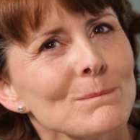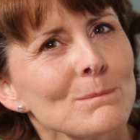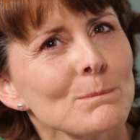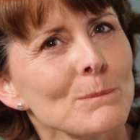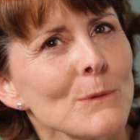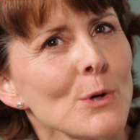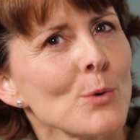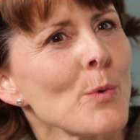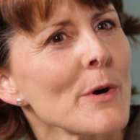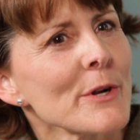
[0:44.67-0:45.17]

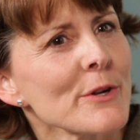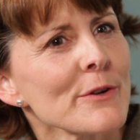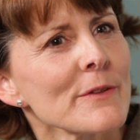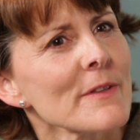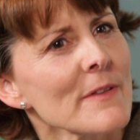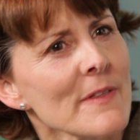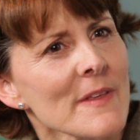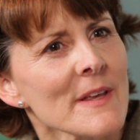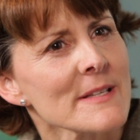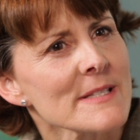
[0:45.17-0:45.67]
Well, what are
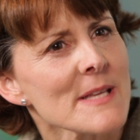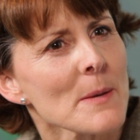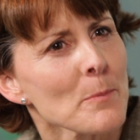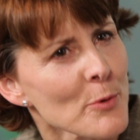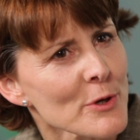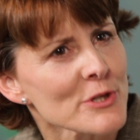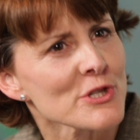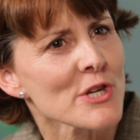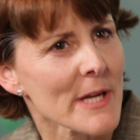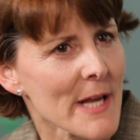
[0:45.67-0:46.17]
the things that
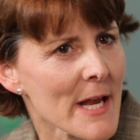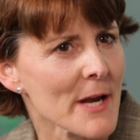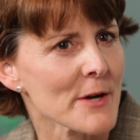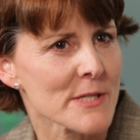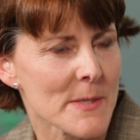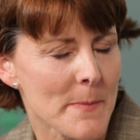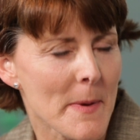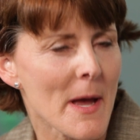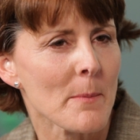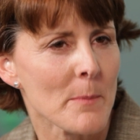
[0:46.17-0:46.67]
Bridget
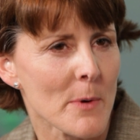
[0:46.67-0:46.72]
cares about